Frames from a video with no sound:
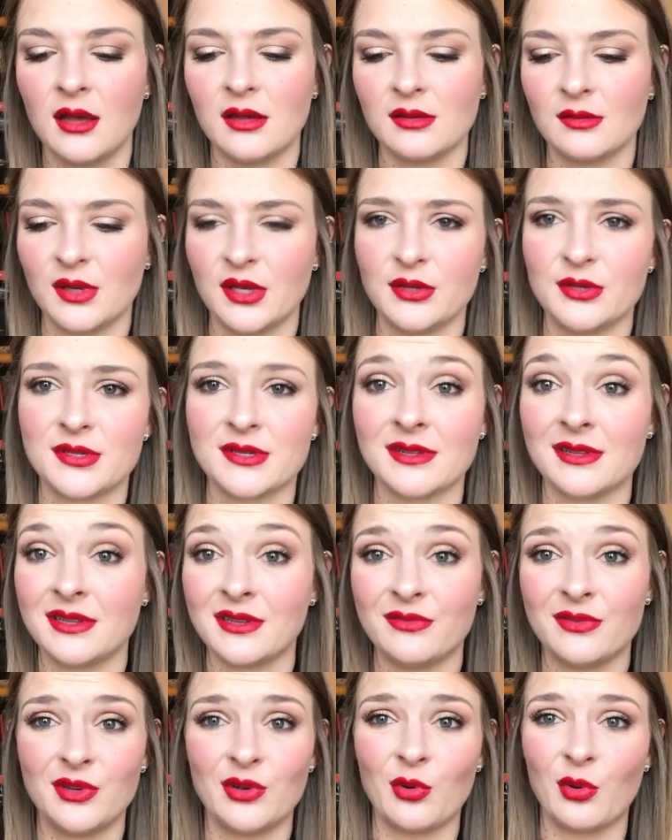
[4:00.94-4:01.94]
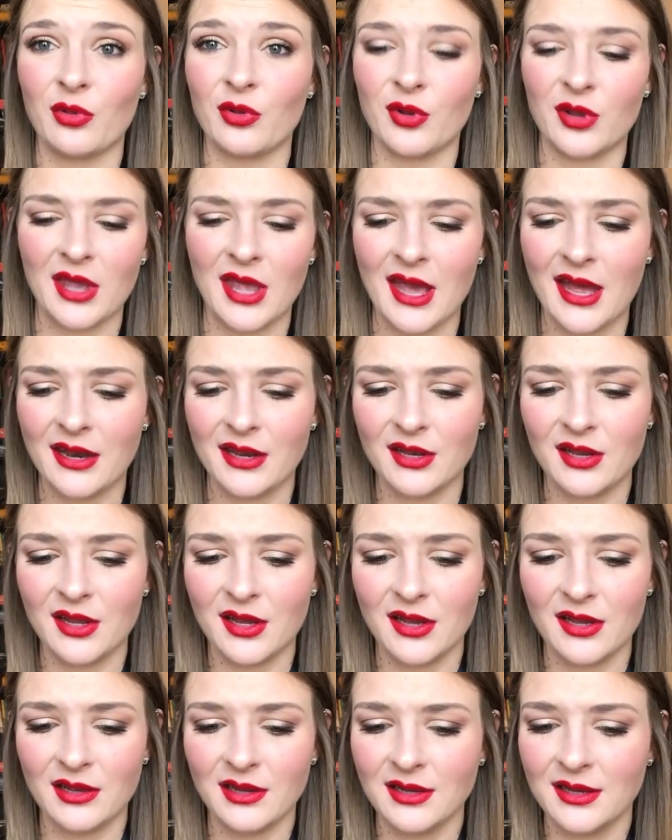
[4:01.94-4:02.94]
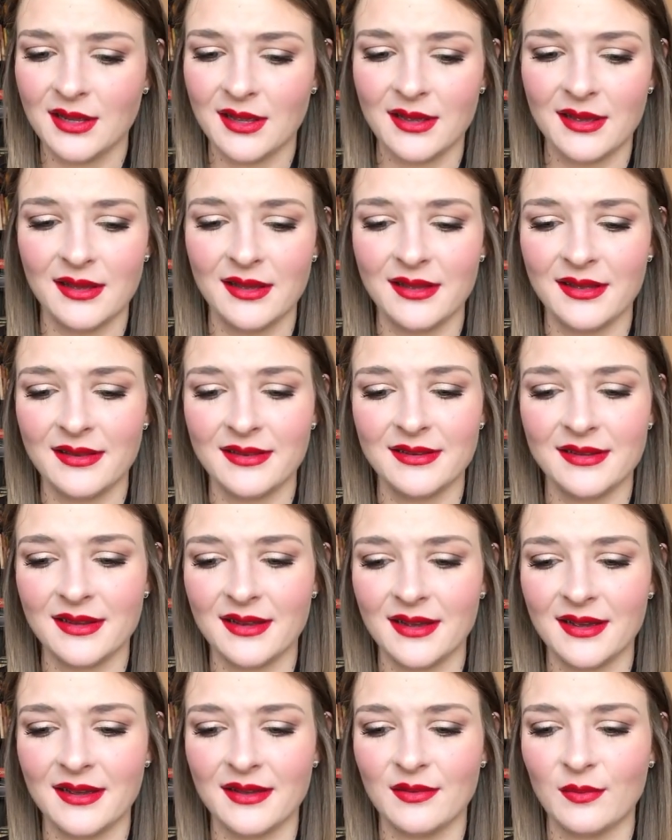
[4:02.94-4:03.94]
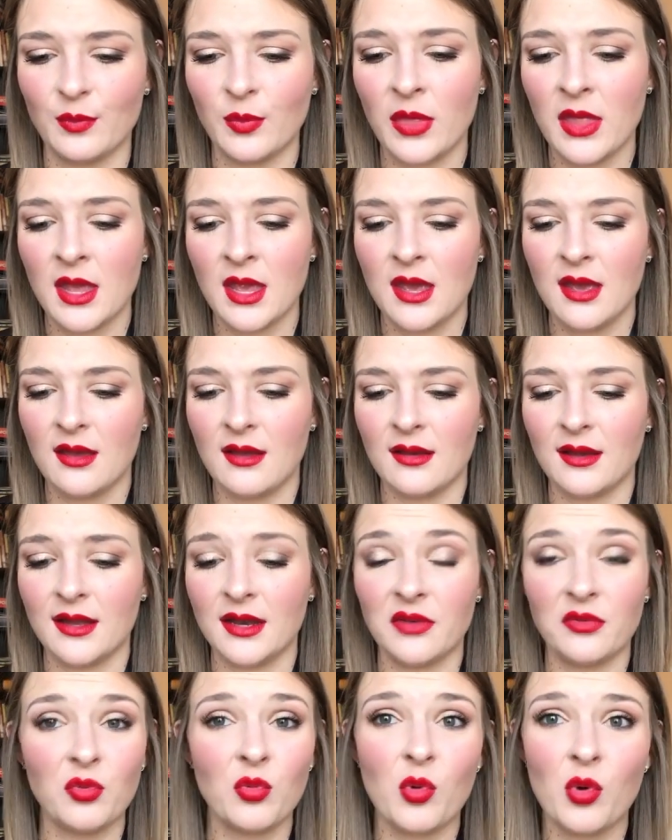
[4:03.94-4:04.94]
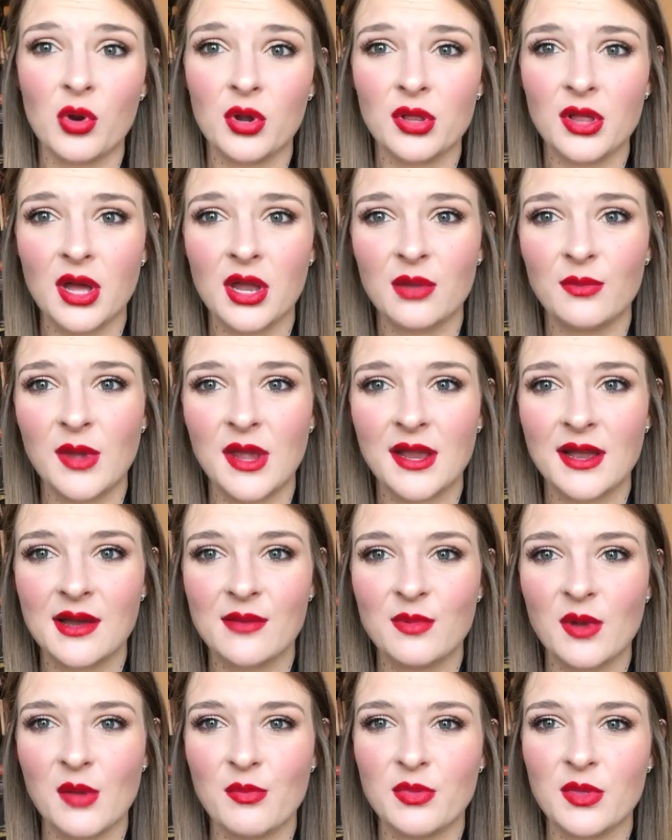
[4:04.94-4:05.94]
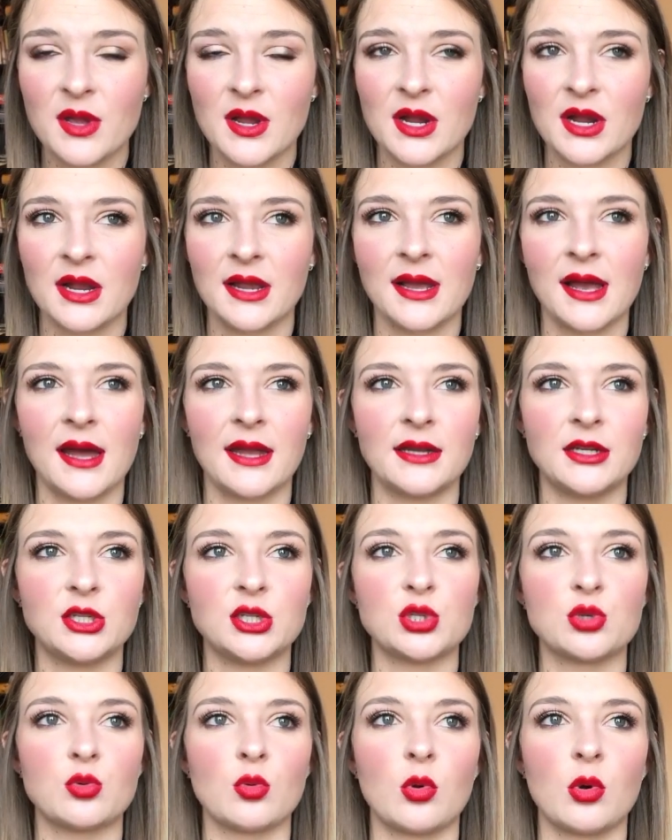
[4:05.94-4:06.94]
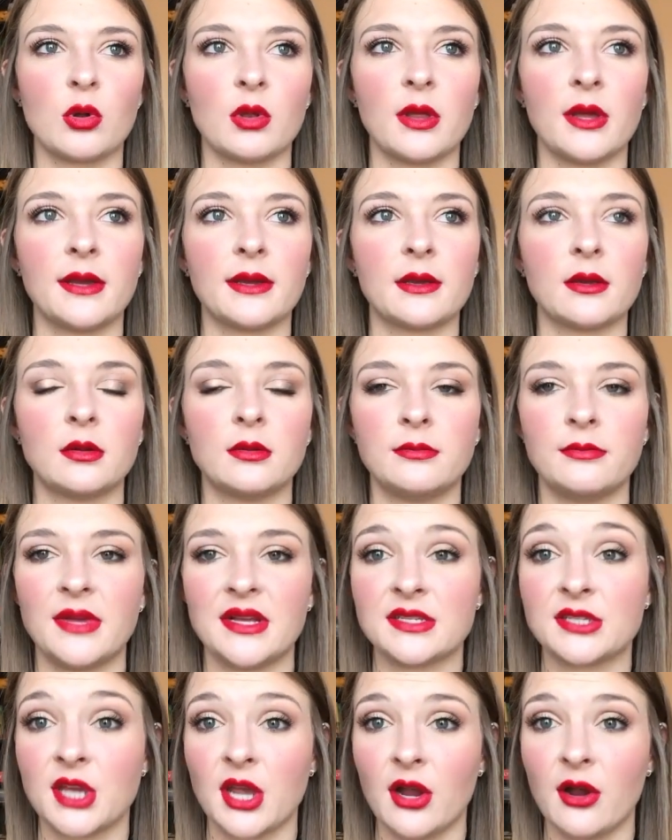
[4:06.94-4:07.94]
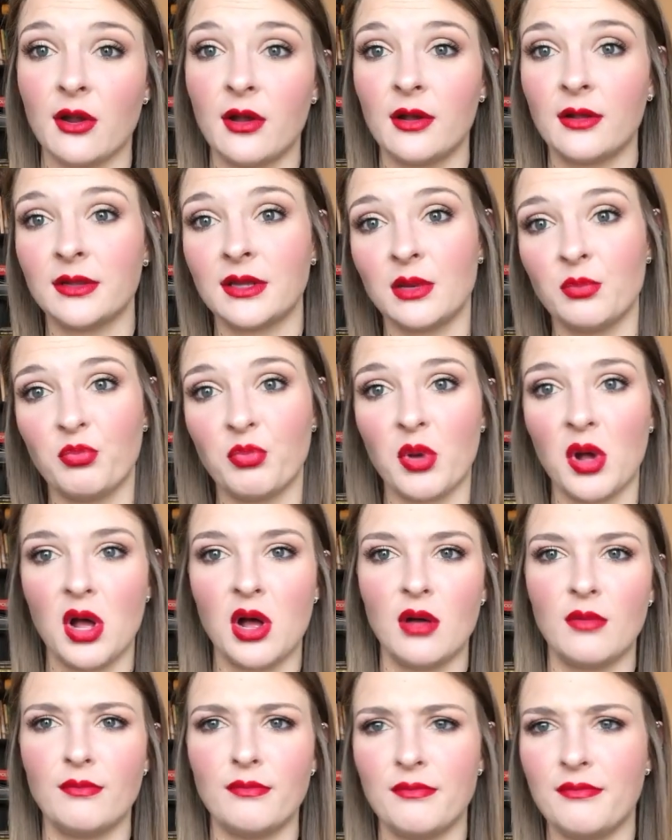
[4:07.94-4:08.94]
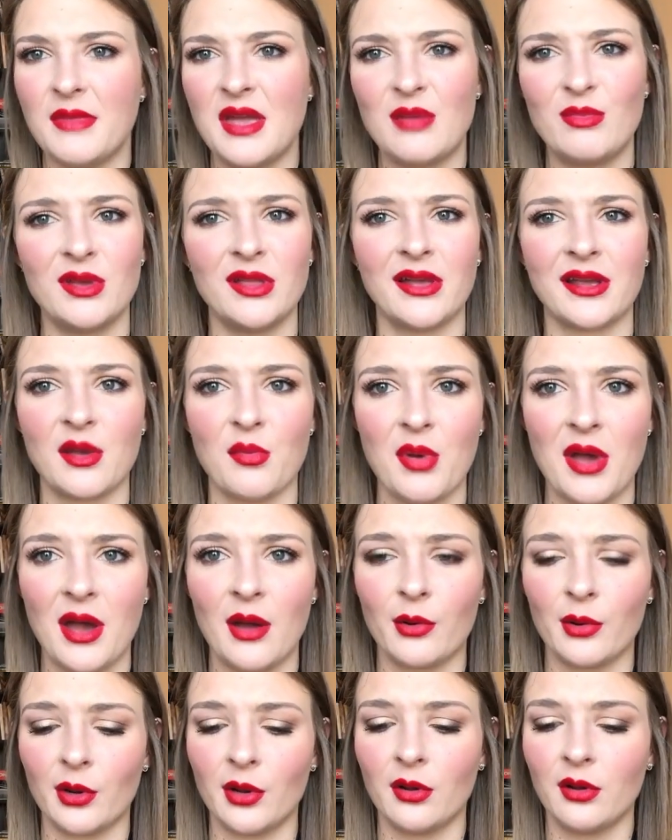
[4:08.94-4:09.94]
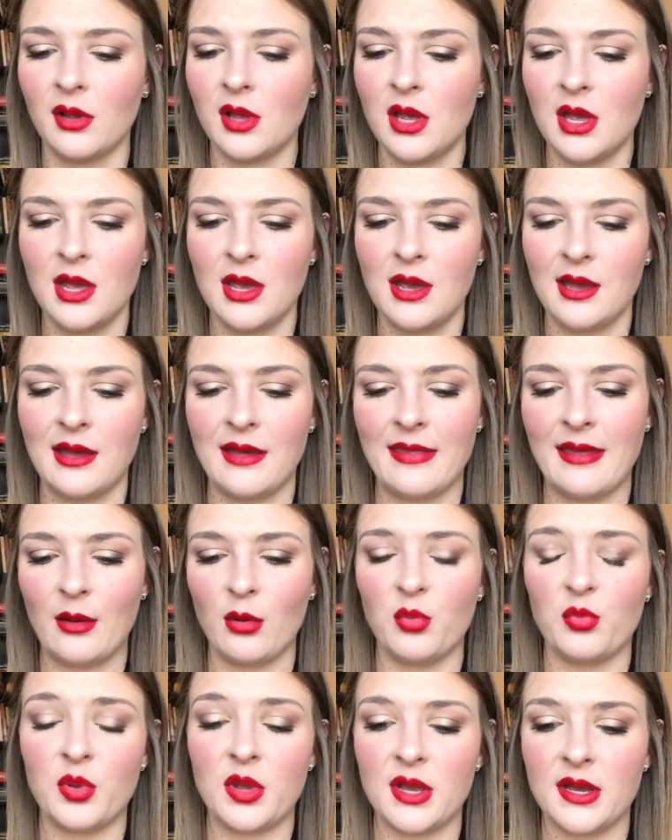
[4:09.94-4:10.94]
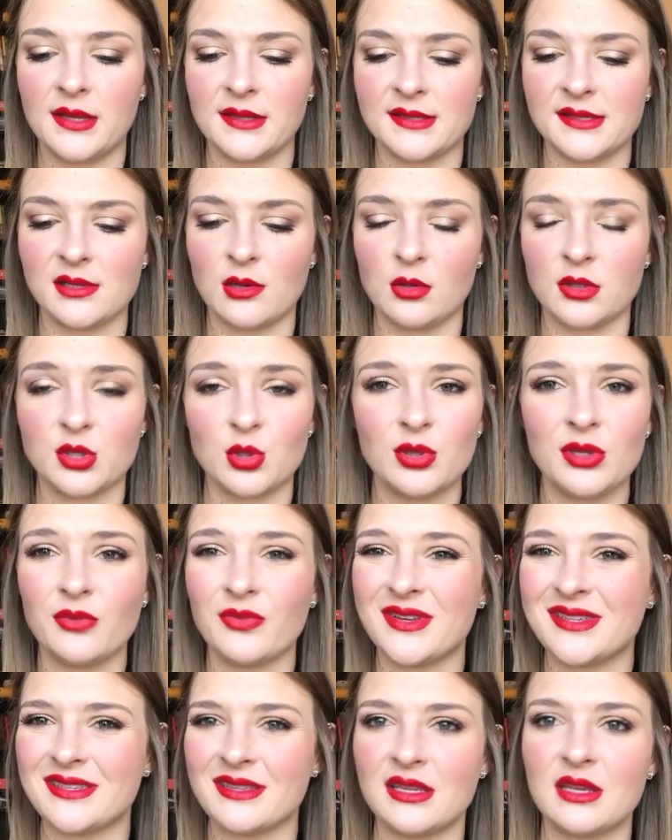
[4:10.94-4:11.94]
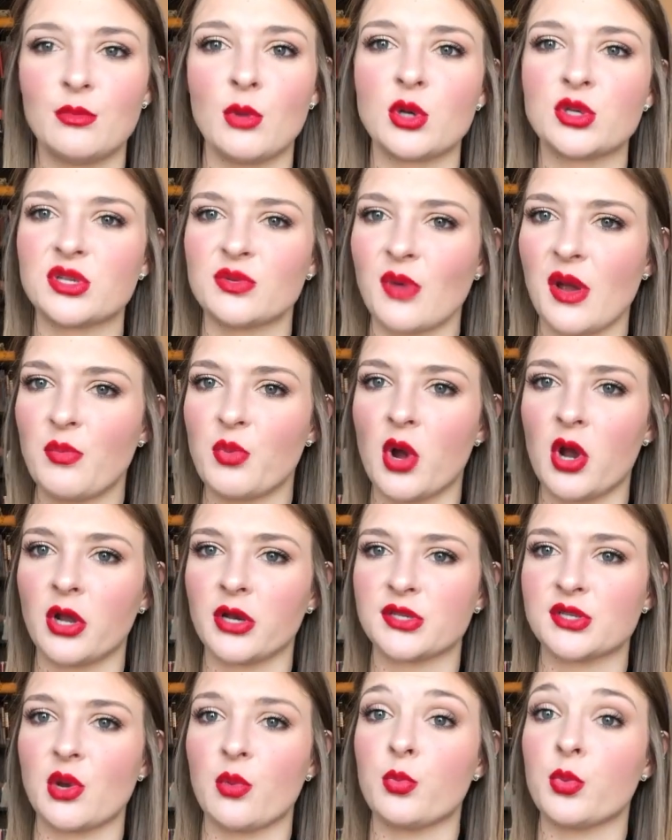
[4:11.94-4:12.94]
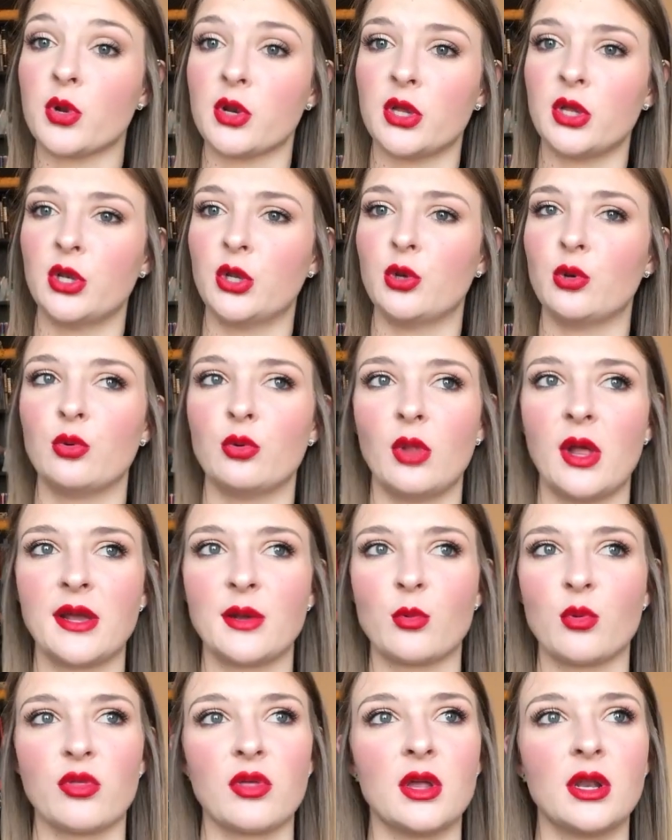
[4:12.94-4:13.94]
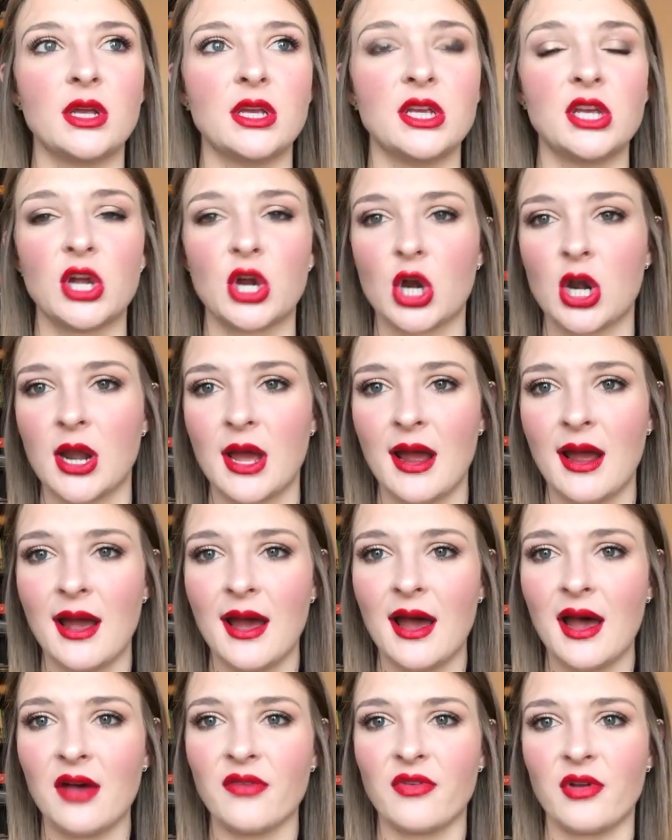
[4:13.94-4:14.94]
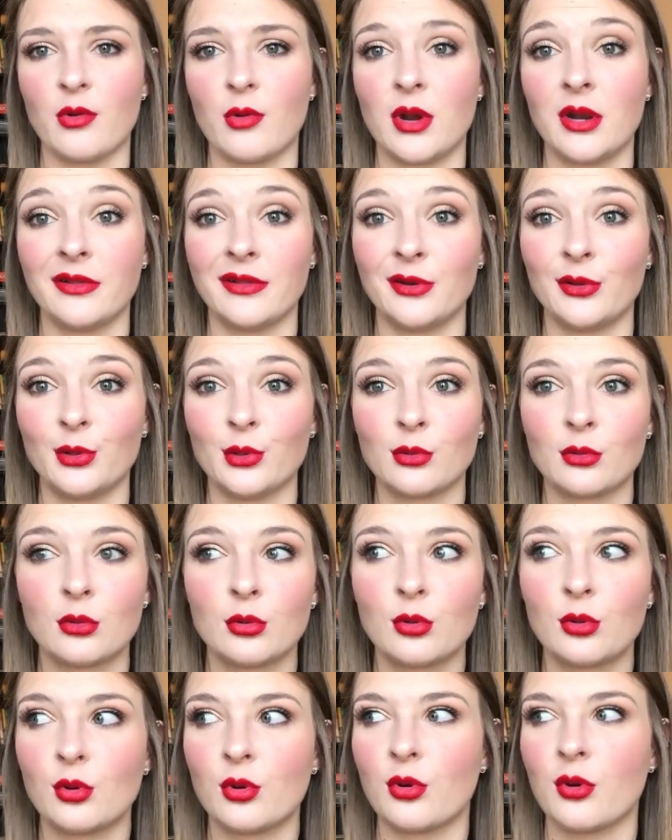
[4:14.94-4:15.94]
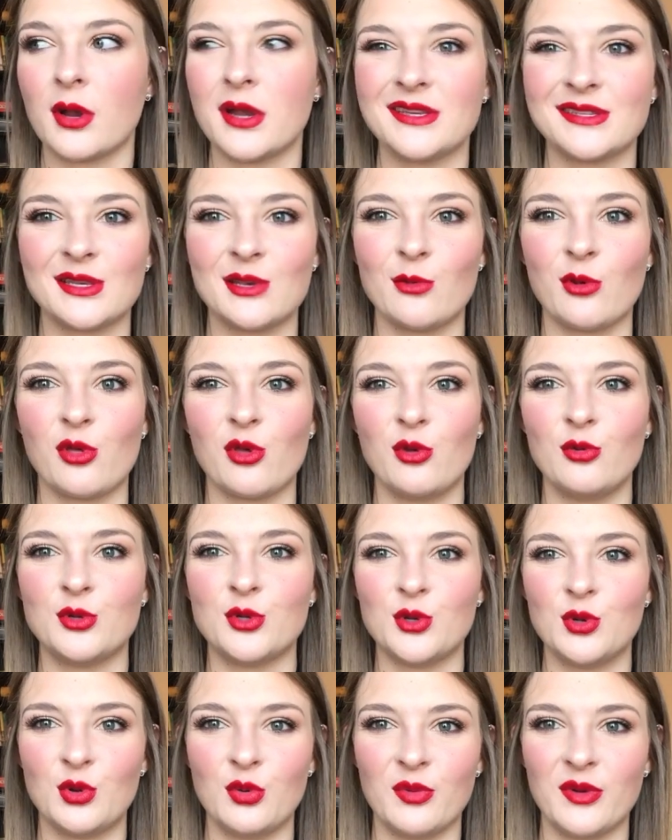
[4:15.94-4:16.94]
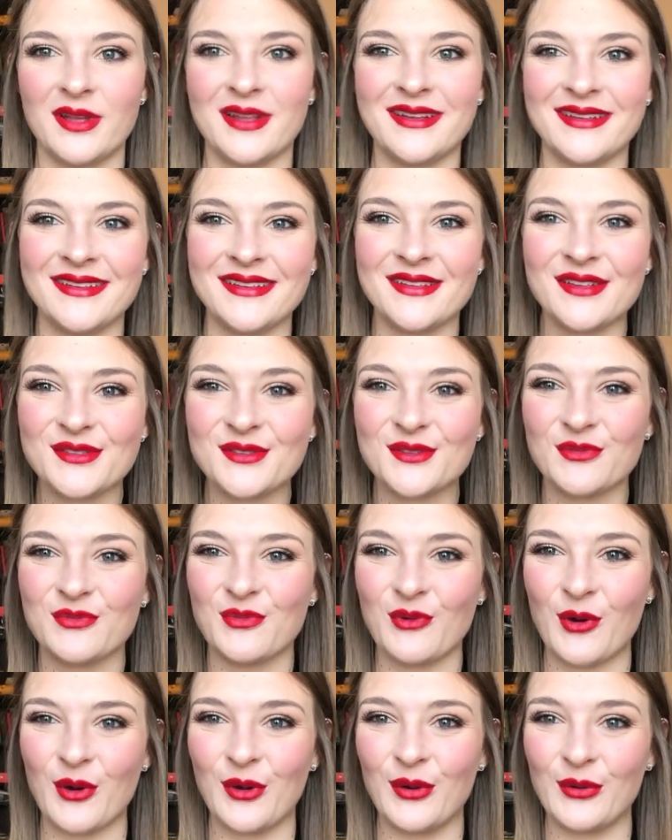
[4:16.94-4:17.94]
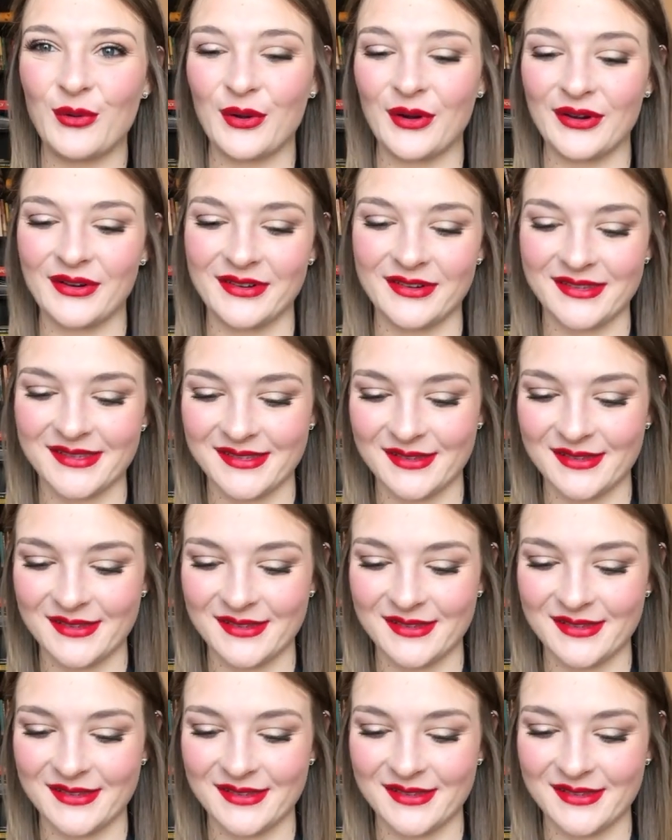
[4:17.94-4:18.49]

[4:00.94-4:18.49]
I used to live in northern Canada, and I never wore a lot of makeup up there. I kind of just wore like mascara, lip balm, maybe like a powder, and that would be it. So it's only recently, most of my products are pretty new, like within a year and a half. I went a little crazy with YouTube and the Sephora orders.